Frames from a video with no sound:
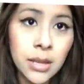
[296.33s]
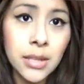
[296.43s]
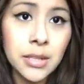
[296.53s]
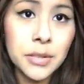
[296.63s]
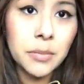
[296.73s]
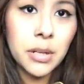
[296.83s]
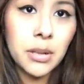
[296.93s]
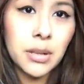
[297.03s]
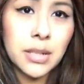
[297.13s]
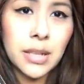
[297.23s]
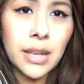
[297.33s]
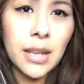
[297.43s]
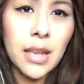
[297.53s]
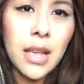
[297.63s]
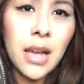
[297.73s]
This is what it looks
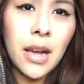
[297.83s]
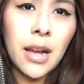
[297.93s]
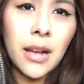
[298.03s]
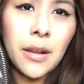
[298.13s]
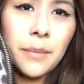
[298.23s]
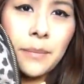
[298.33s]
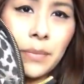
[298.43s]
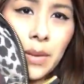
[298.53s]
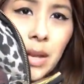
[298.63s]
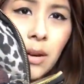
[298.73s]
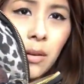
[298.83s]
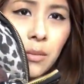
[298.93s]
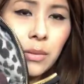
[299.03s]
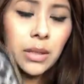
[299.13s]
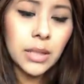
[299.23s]
like. Um, I
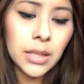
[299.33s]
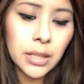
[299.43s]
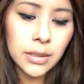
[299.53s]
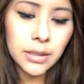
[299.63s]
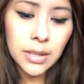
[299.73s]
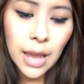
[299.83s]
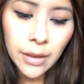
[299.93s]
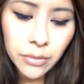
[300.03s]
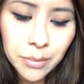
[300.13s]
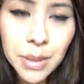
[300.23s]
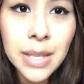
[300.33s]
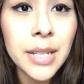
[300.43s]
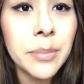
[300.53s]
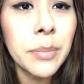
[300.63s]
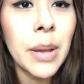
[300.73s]
don't really have a
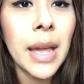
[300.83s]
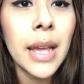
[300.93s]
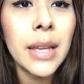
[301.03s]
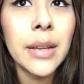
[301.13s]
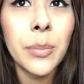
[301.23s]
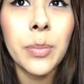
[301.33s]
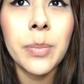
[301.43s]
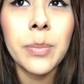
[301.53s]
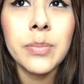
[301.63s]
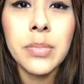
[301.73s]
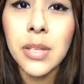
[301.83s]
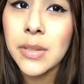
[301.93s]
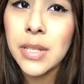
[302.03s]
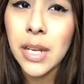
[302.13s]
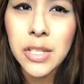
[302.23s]
makeup bag to
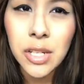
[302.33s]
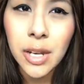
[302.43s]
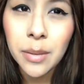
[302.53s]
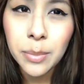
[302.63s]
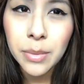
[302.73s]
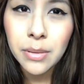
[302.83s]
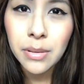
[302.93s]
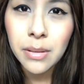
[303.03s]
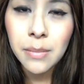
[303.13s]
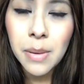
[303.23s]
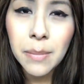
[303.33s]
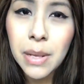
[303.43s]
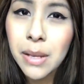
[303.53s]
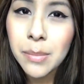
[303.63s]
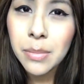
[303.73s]
touch up my
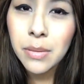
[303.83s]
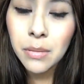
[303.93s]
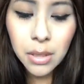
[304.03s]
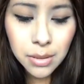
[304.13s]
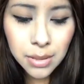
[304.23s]
makeup throughout the